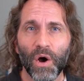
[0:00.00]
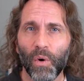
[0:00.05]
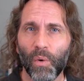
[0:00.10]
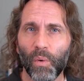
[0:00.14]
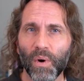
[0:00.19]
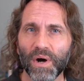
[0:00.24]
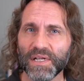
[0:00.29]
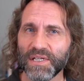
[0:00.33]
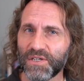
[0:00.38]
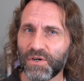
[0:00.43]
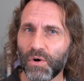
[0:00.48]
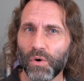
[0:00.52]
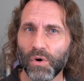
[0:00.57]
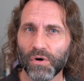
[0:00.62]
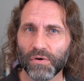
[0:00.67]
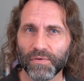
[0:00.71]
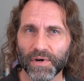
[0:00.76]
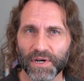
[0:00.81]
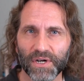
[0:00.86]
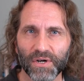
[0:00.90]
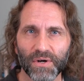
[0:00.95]
What core
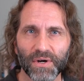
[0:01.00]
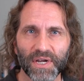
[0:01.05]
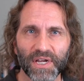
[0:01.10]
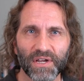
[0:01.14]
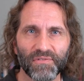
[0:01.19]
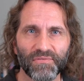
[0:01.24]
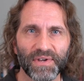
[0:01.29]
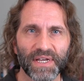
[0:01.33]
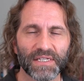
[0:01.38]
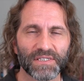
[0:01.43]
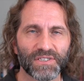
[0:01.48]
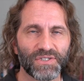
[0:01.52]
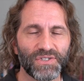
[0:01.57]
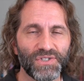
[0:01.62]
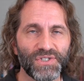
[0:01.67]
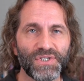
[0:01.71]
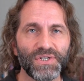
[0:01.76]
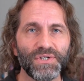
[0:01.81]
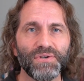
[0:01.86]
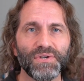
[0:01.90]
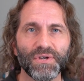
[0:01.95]
recurring events
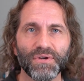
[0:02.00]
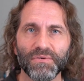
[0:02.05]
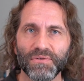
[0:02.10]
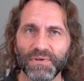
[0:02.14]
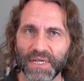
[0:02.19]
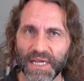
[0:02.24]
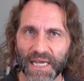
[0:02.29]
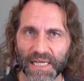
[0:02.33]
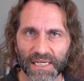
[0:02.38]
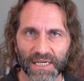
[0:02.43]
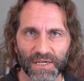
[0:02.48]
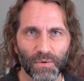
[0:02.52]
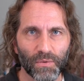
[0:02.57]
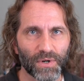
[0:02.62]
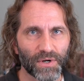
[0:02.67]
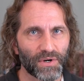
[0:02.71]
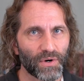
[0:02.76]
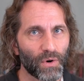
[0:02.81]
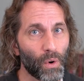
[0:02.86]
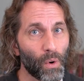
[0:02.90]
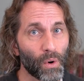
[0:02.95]
do you need in
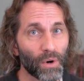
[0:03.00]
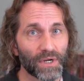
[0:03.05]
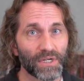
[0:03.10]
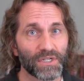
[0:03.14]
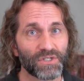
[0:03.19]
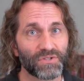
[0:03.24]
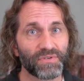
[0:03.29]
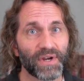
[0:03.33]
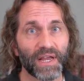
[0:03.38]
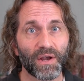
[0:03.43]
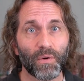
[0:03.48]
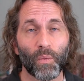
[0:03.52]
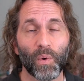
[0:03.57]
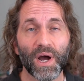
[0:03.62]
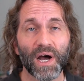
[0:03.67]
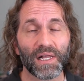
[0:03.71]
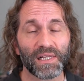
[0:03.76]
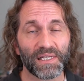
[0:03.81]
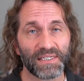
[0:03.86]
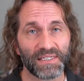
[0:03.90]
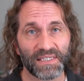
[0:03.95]
order to orchestrate
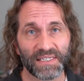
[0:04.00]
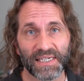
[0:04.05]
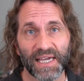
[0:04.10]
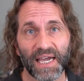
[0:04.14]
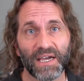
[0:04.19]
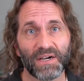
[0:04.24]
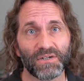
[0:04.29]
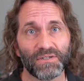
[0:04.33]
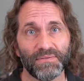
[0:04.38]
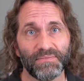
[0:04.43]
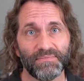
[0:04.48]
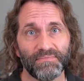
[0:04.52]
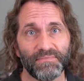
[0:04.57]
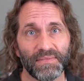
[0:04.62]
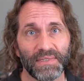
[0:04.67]
well at scale?